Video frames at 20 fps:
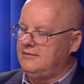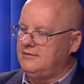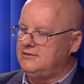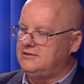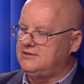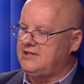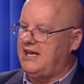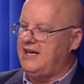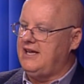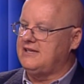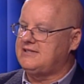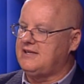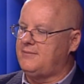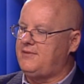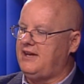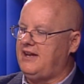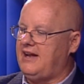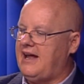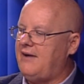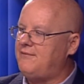saying
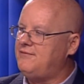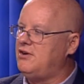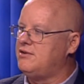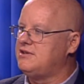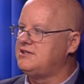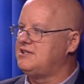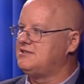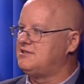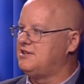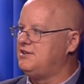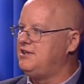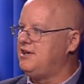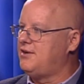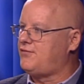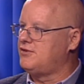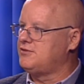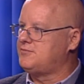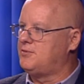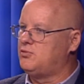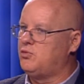something that I've noticed is a
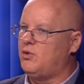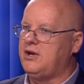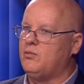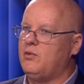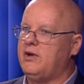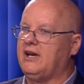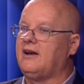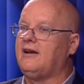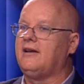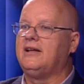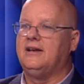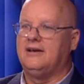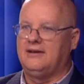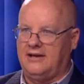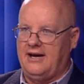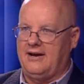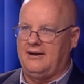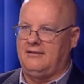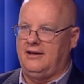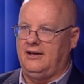difference between when Clinton
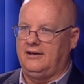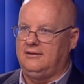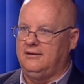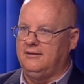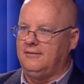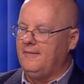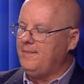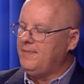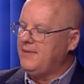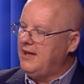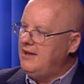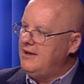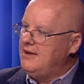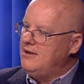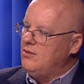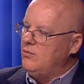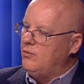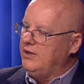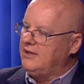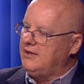got elected.
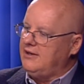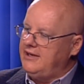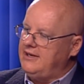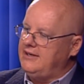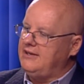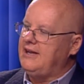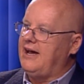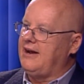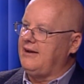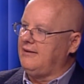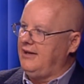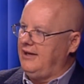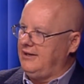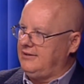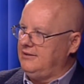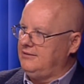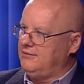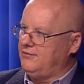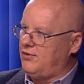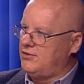When Clinton got
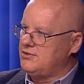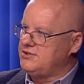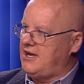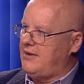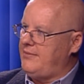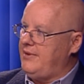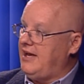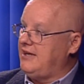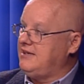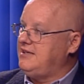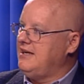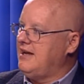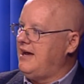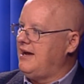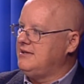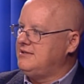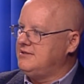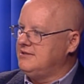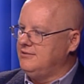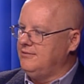elected the first time in
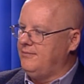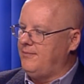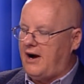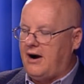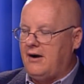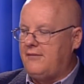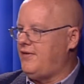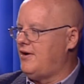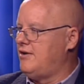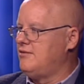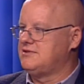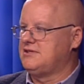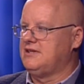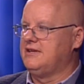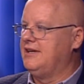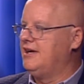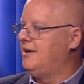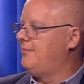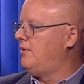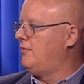1992, our phones
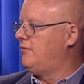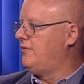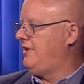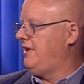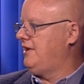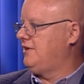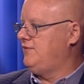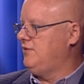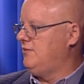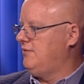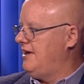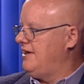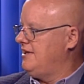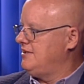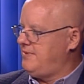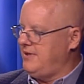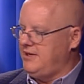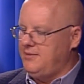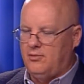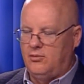lit up over the next few days.
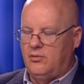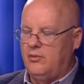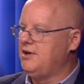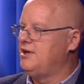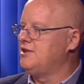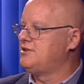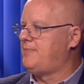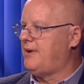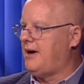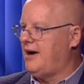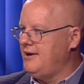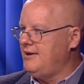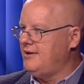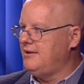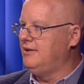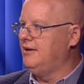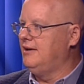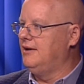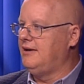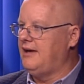People were
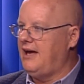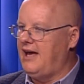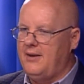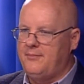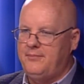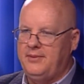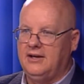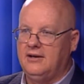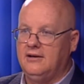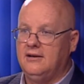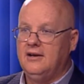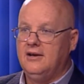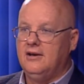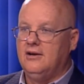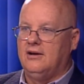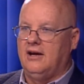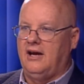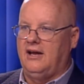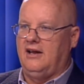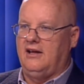despondent and unhappy,
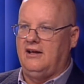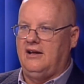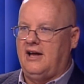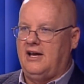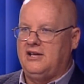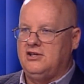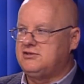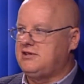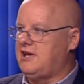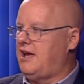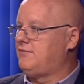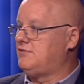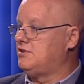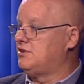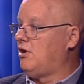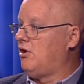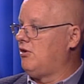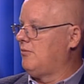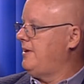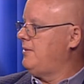and I used to have to
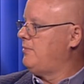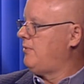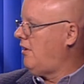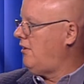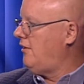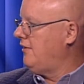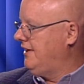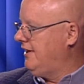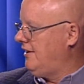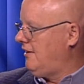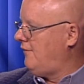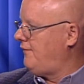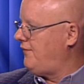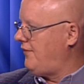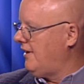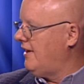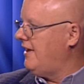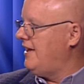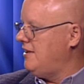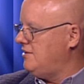talk people in off
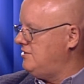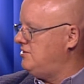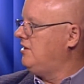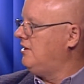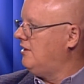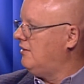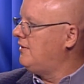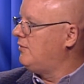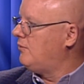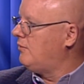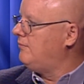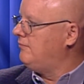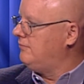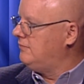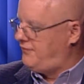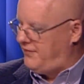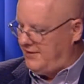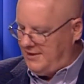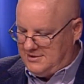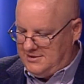the ledge. You know, they were
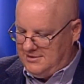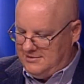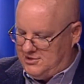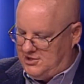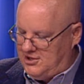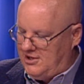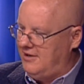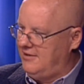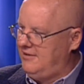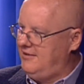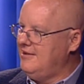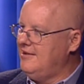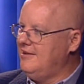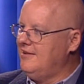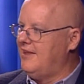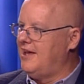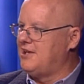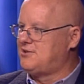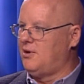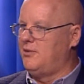fixing to jump.
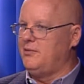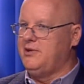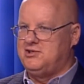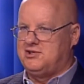That's what we